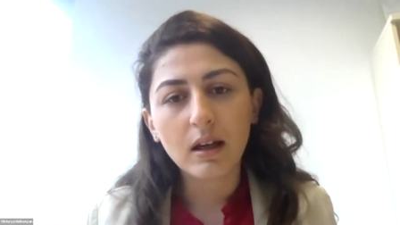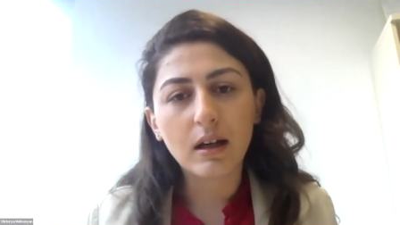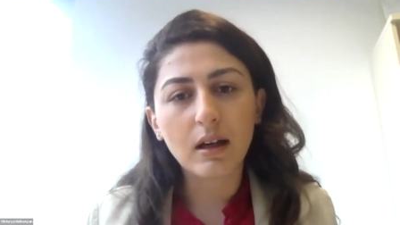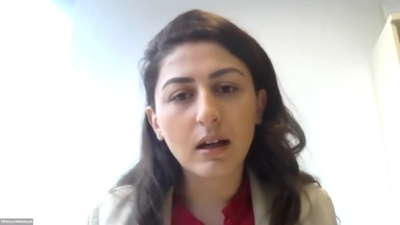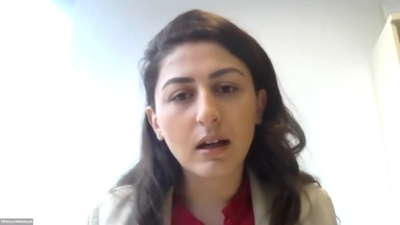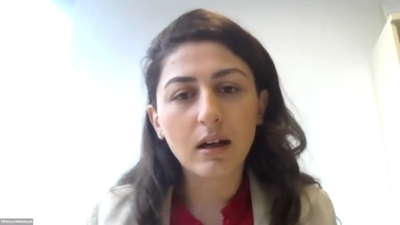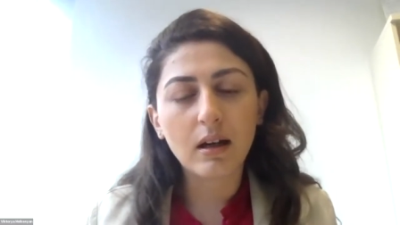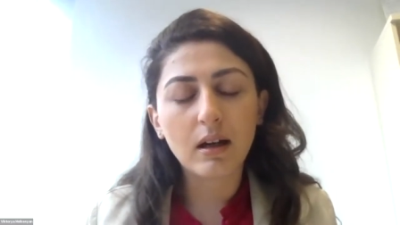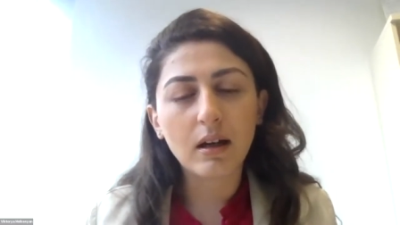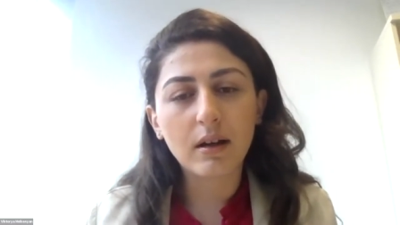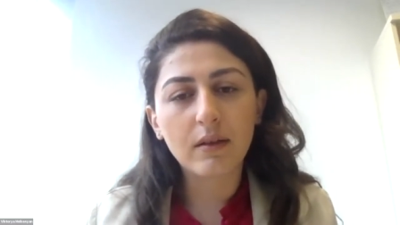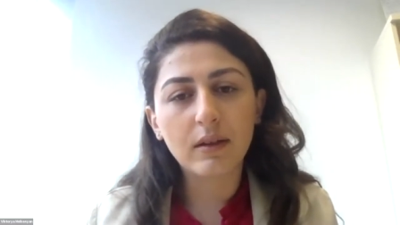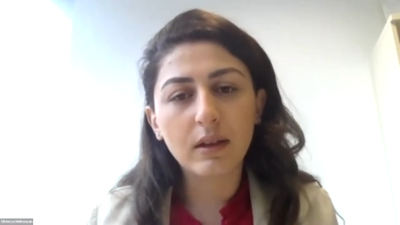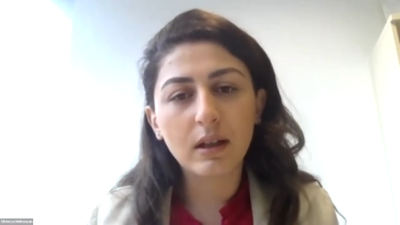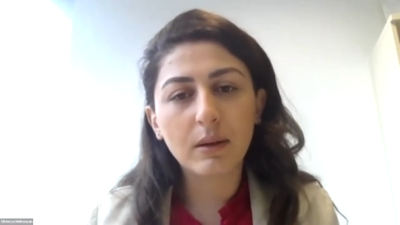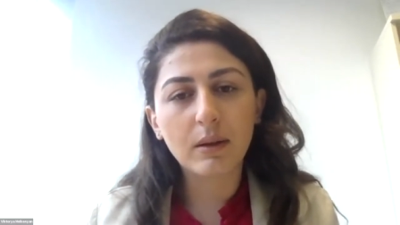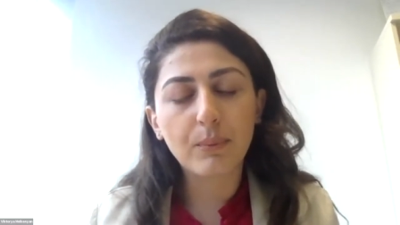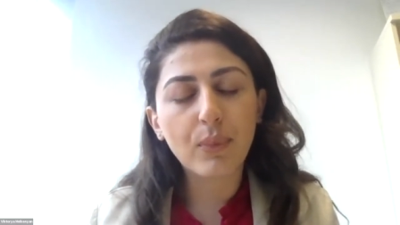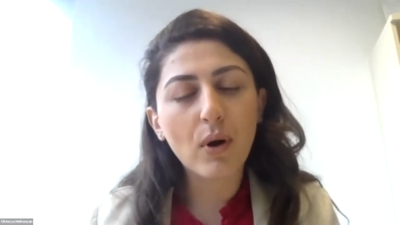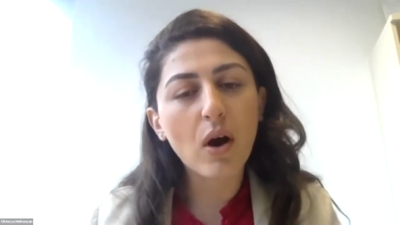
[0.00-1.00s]
uh,
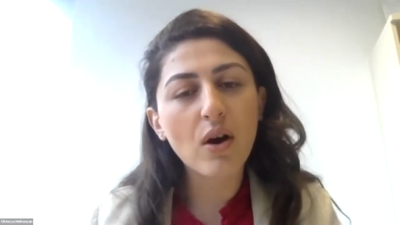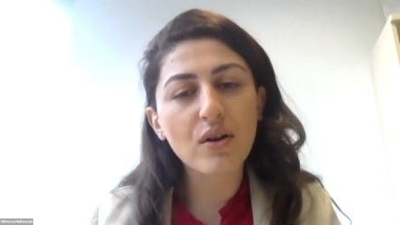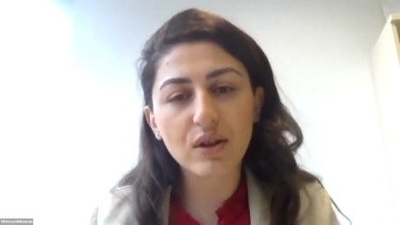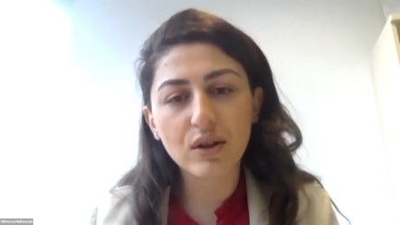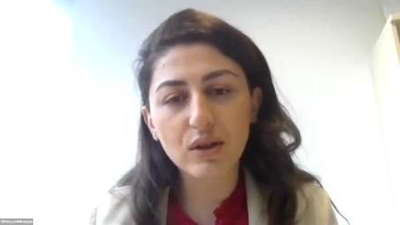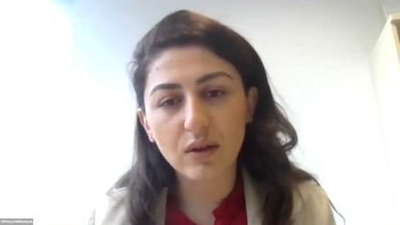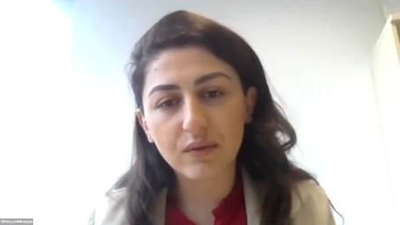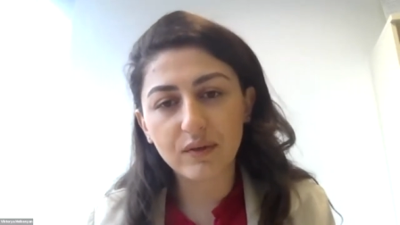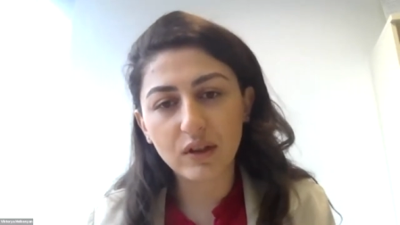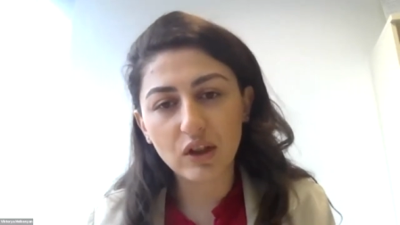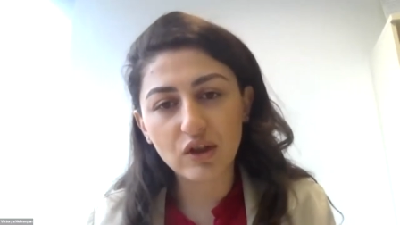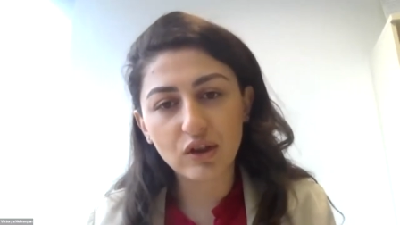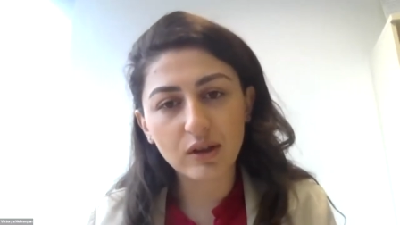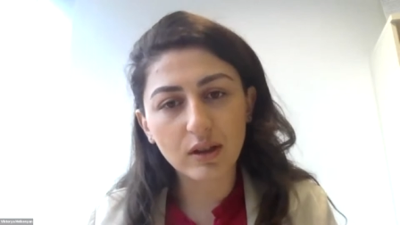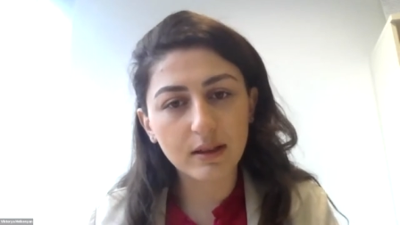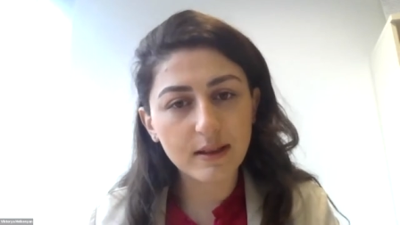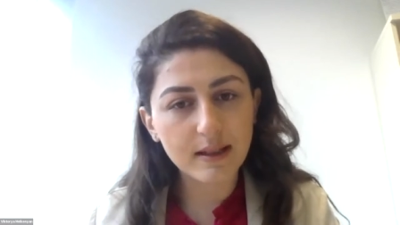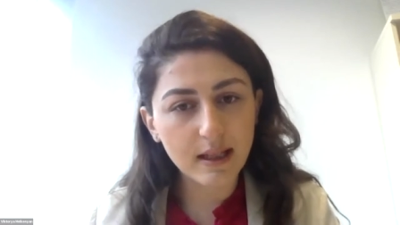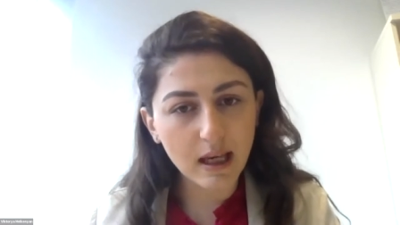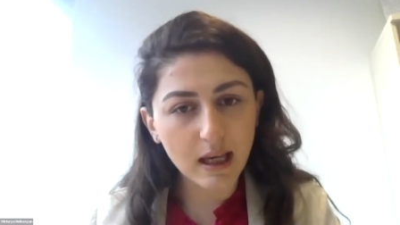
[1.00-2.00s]
the process of
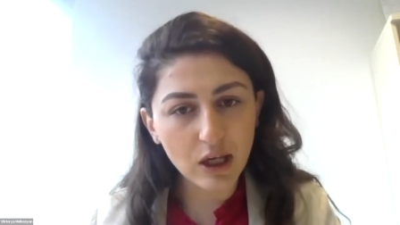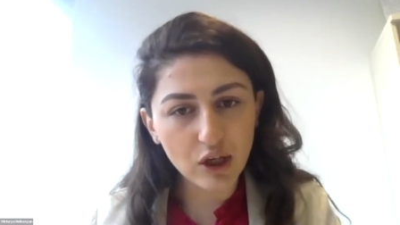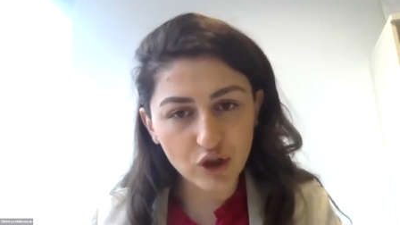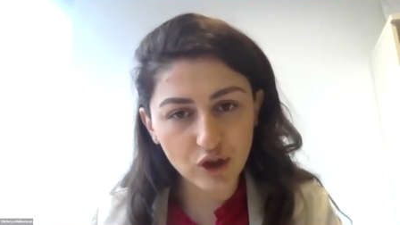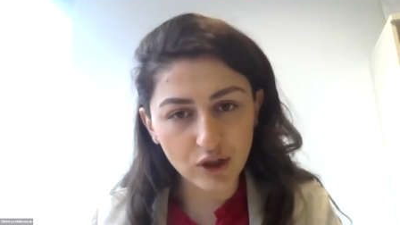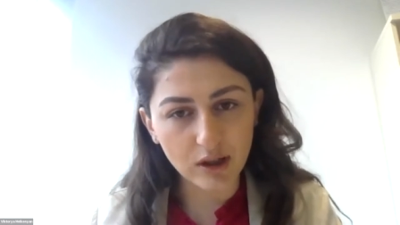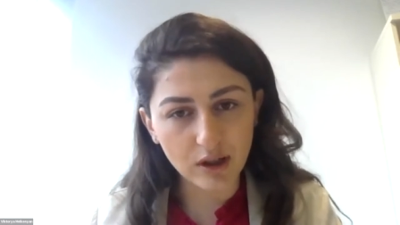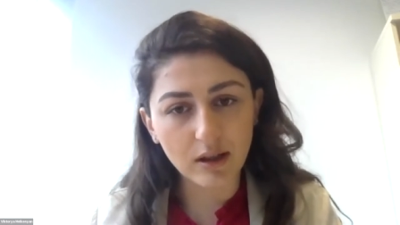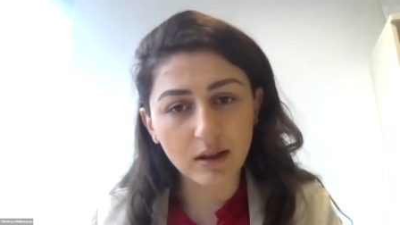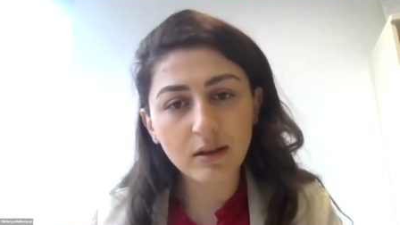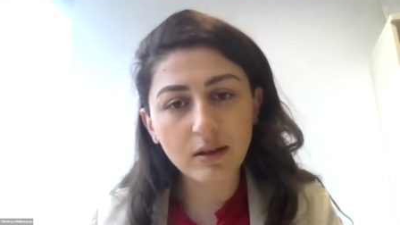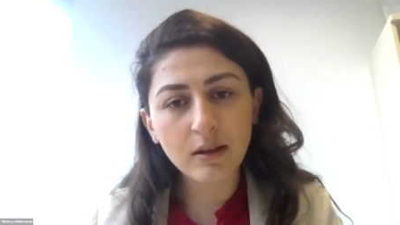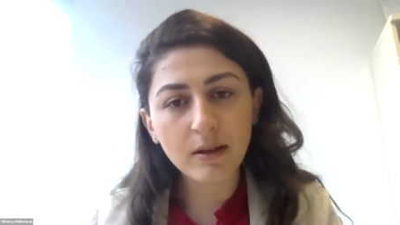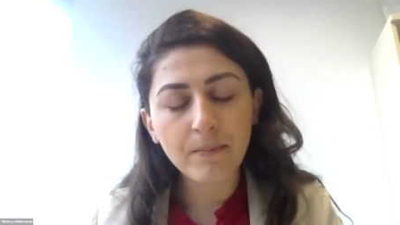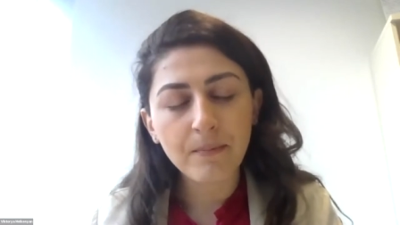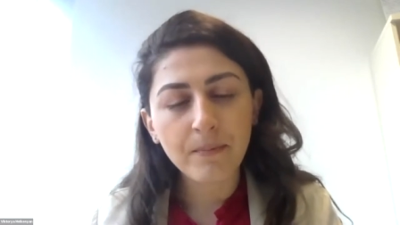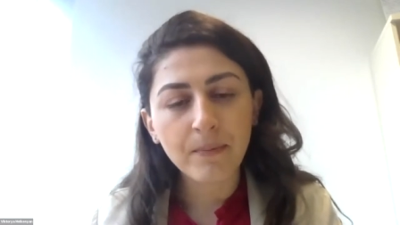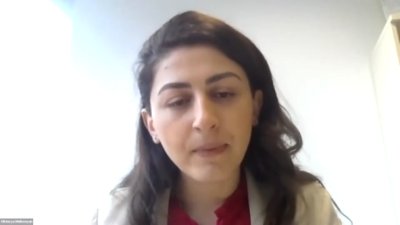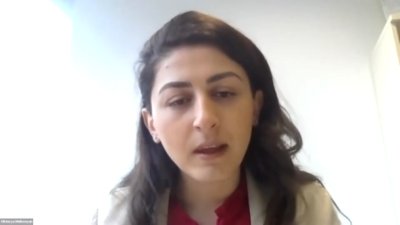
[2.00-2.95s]
digitalization.